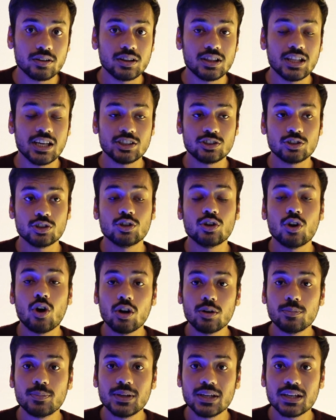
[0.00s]
There should
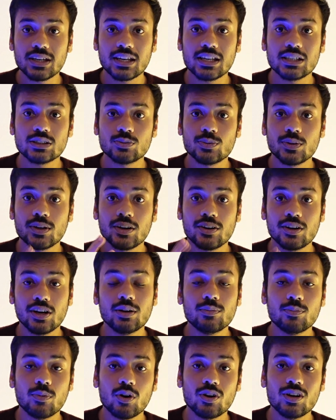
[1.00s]
not be a case where a
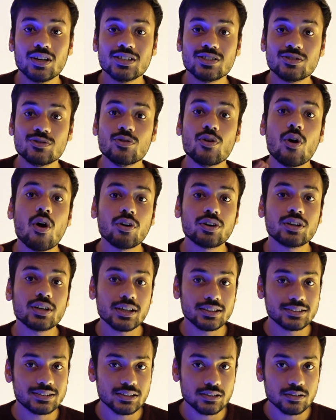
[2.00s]
red ball is not
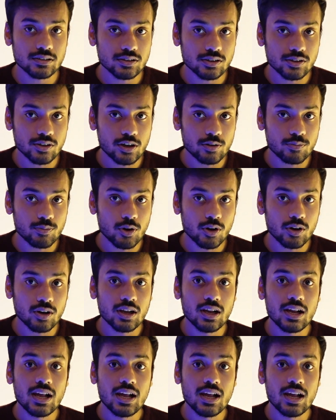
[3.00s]
considered a red ball.